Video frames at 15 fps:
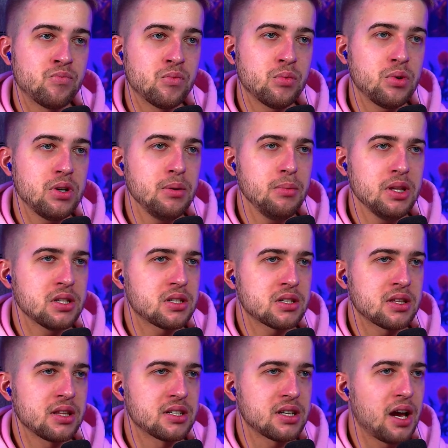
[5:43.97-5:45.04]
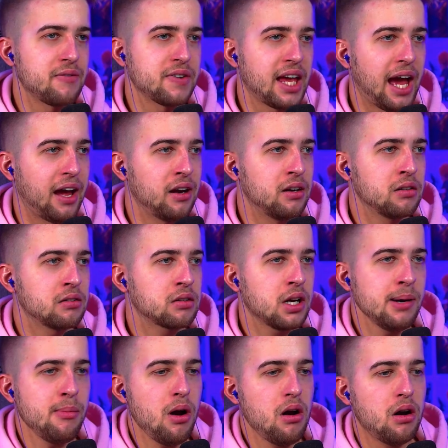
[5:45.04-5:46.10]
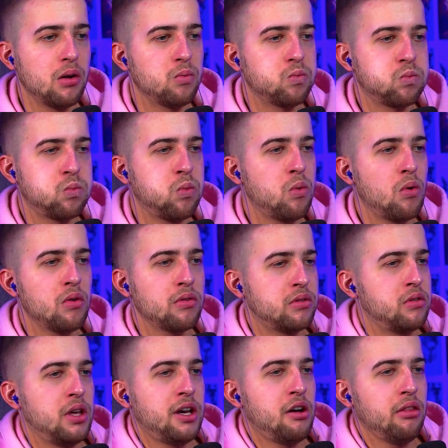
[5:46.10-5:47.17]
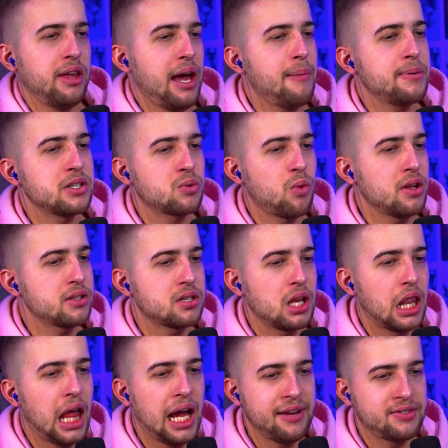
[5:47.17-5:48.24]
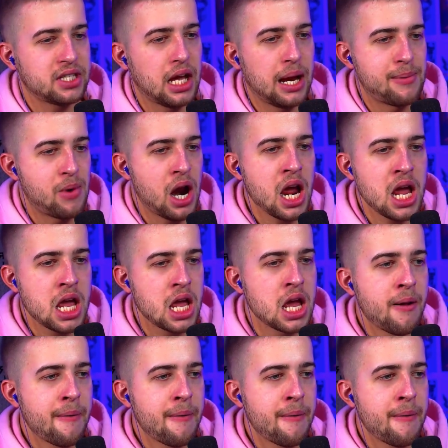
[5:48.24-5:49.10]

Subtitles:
What do you mean this isn't the time for that? Come on. That only happens once in a lifetime, right?